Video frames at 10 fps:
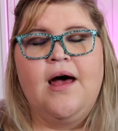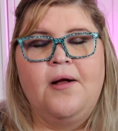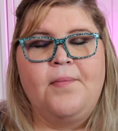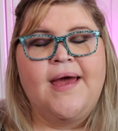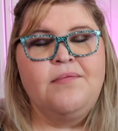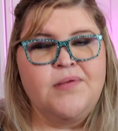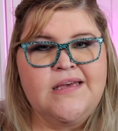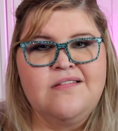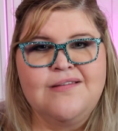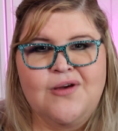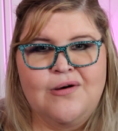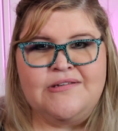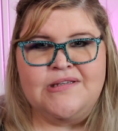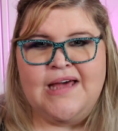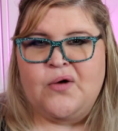Um, I had plans to go
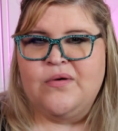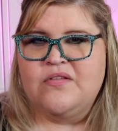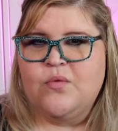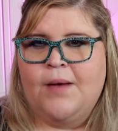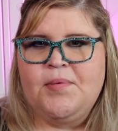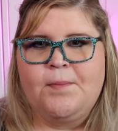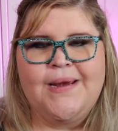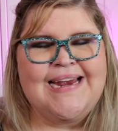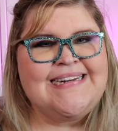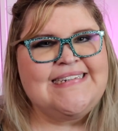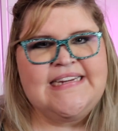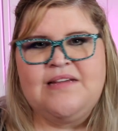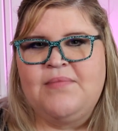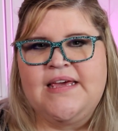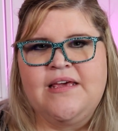to that quilt swap, but I
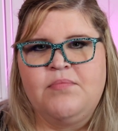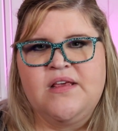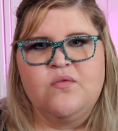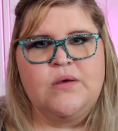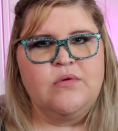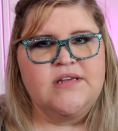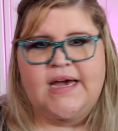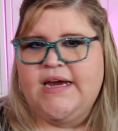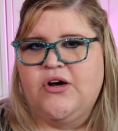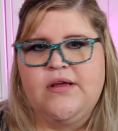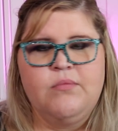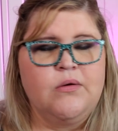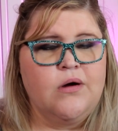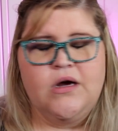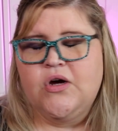didn't make it because we were tired and
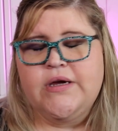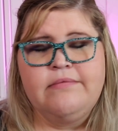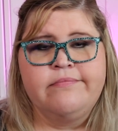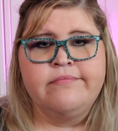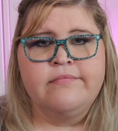we were hungry.